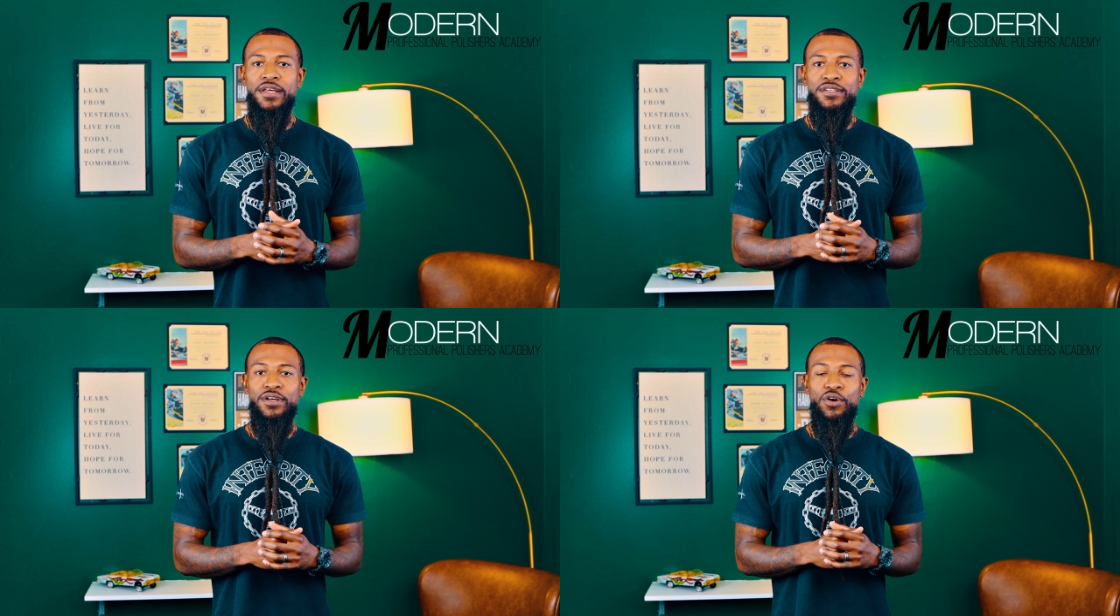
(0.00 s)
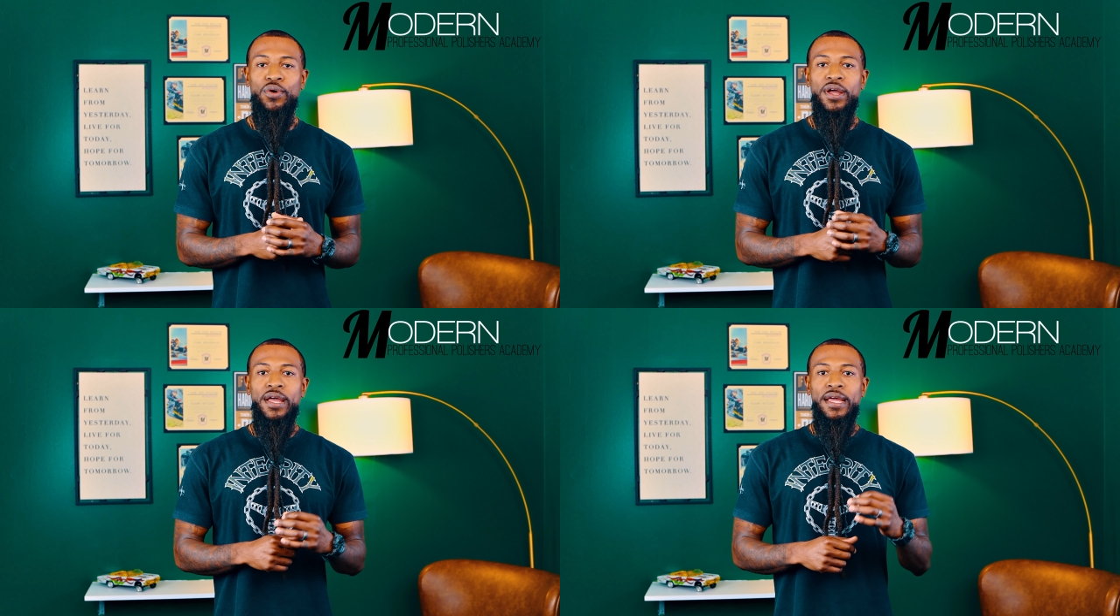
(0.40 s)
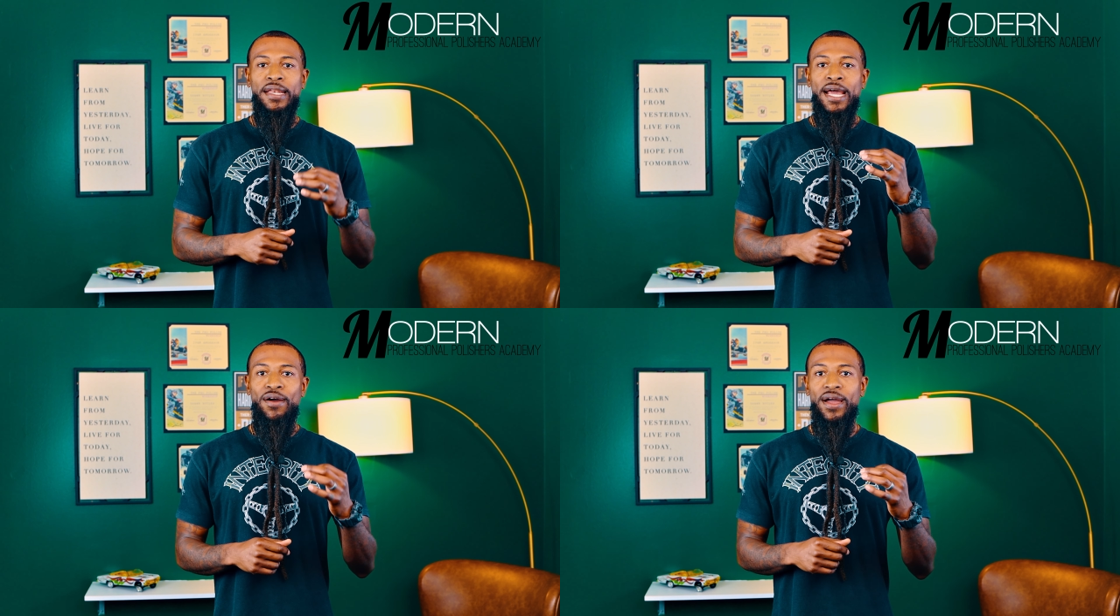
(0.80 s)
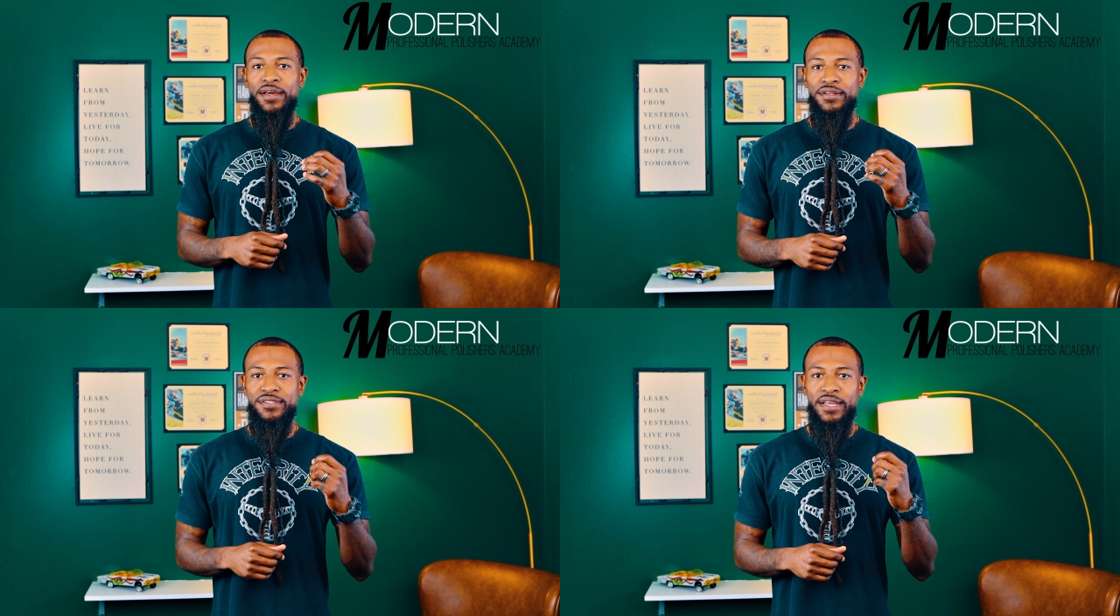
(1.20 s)
So now
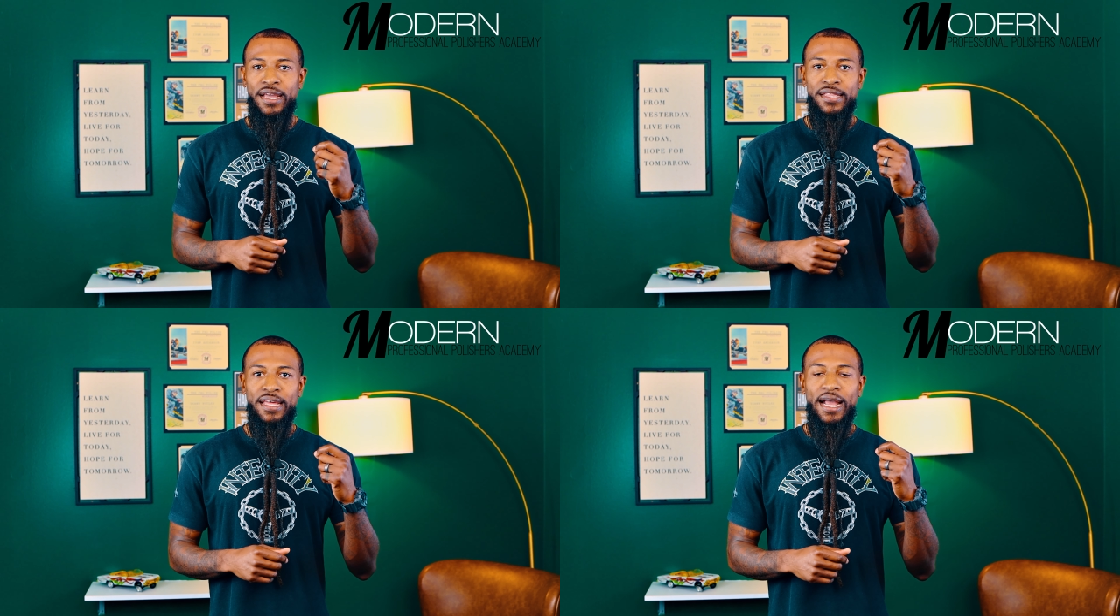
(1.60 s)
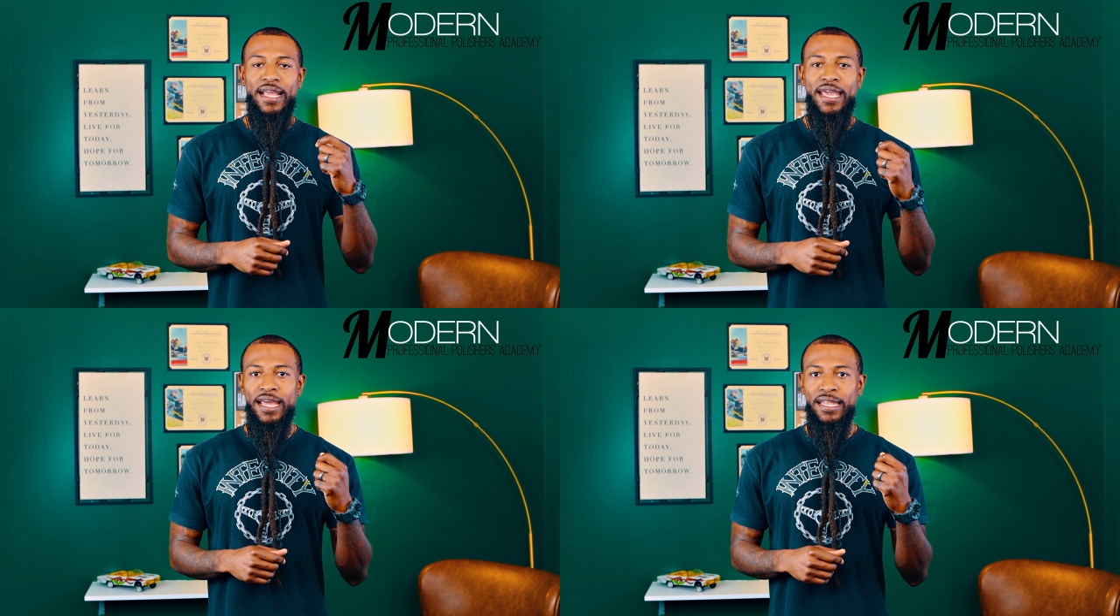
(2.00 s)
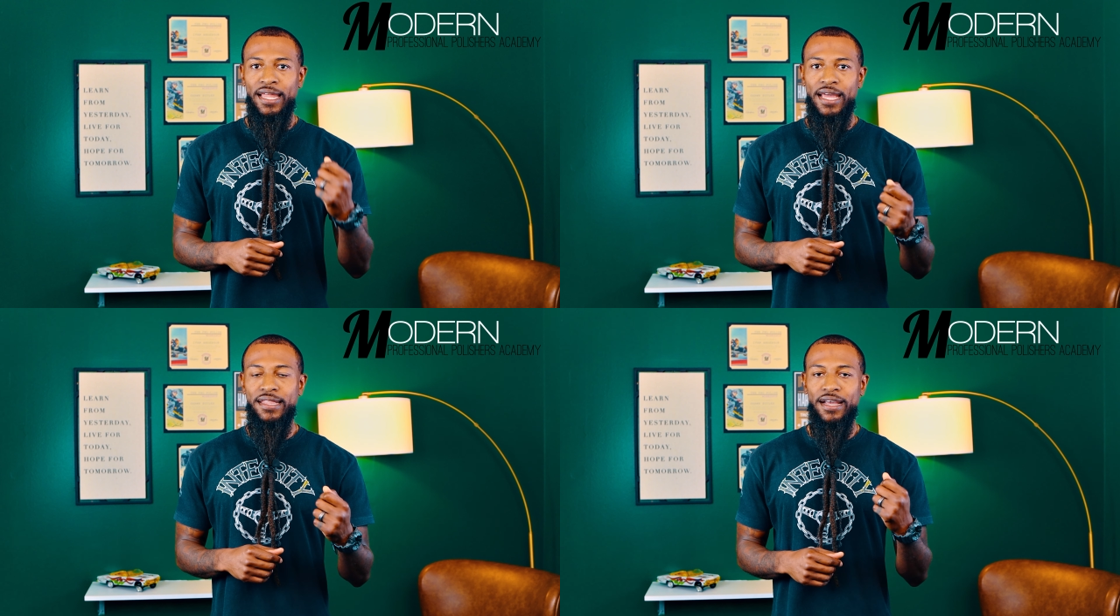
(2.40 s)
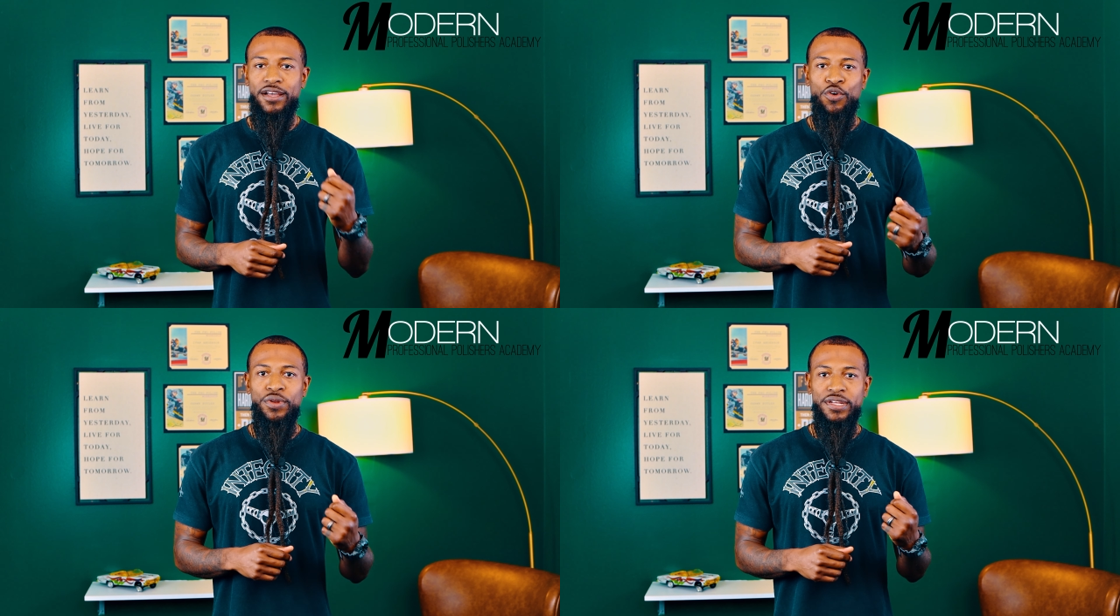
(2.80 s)
I understand that I can't let that
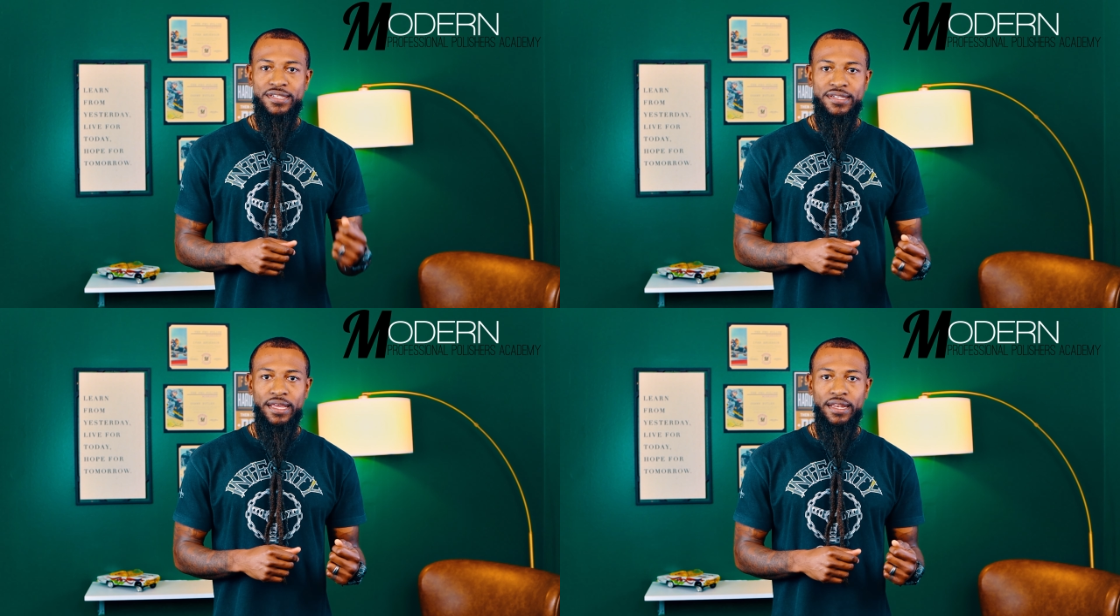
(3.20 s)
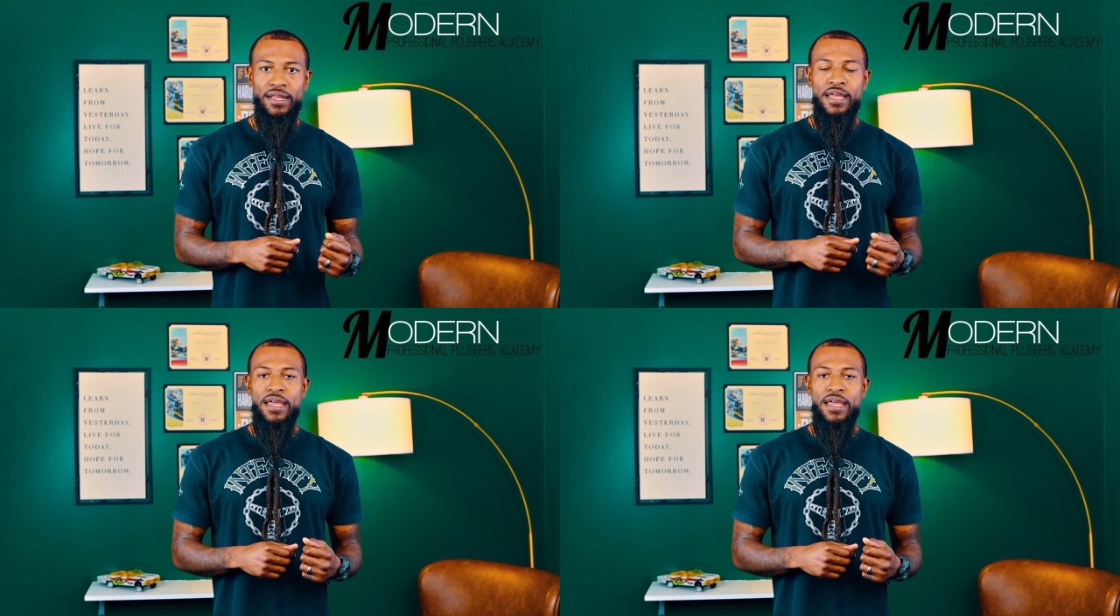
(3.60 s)
coating sit